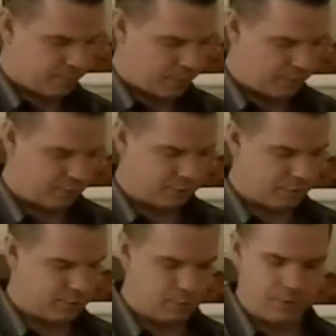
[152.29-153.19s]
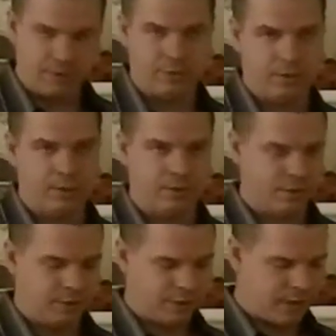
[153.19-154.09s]
I certainly don't want
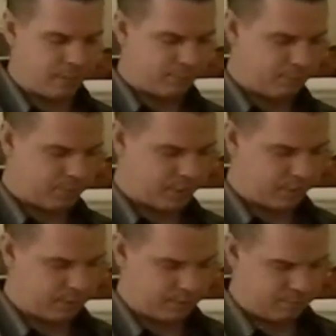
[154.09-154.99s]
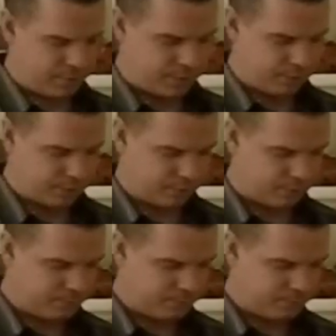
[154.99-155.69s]
it to happen to my children.